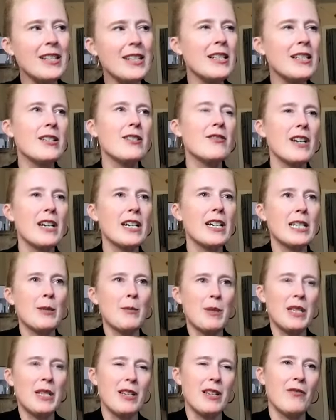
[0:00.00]
and this is very
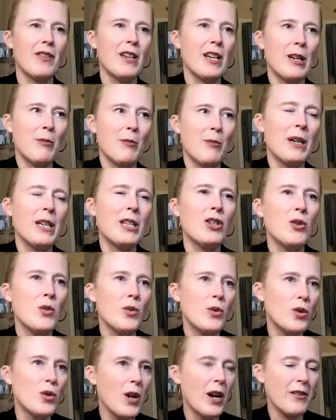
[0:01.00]
specific, but you
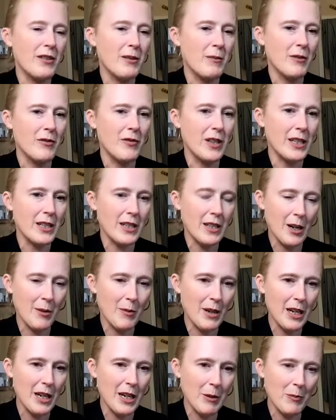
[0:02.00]
do have some events
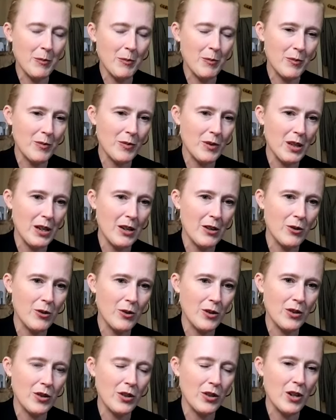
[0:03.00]
coming up.
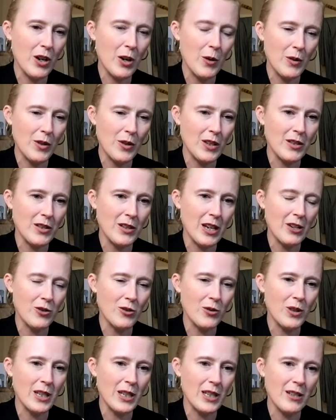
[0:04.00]
So do you know what the
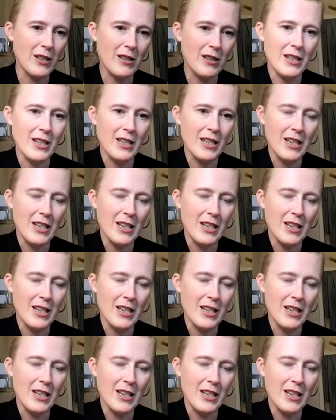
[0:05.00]
schedule is